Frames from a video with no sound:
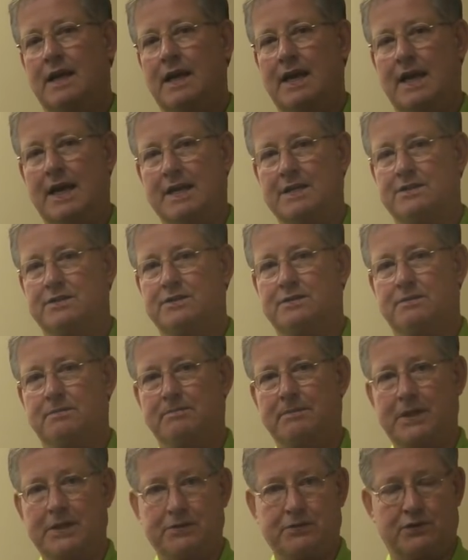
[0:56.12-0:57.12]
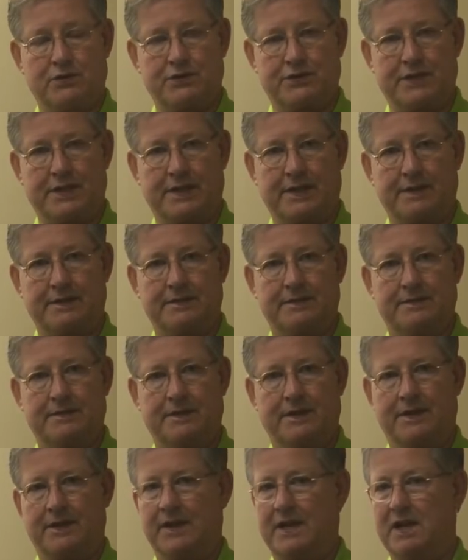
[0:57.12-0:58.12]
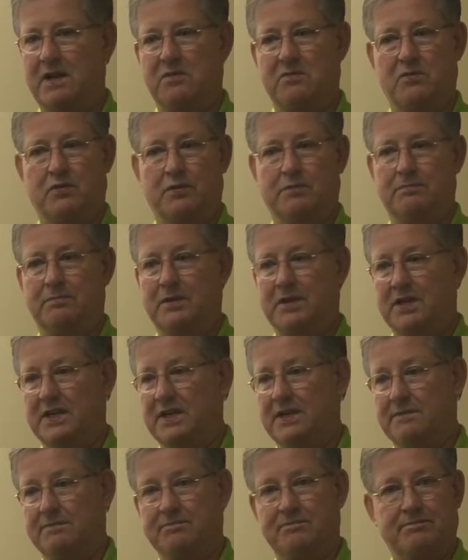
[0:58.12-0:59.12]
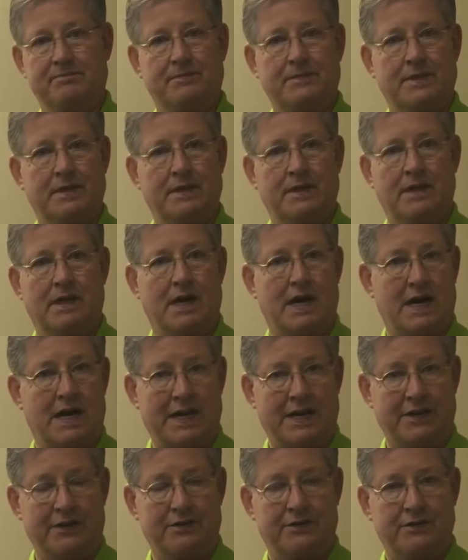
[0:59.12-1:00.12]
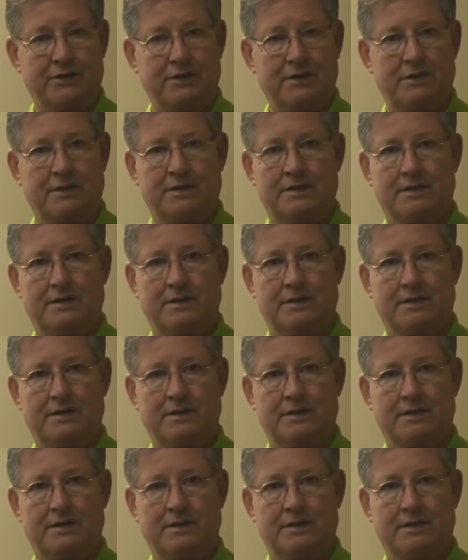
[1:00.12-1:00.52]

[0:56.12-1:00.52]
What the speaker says: has minerals in it. And they would be iron,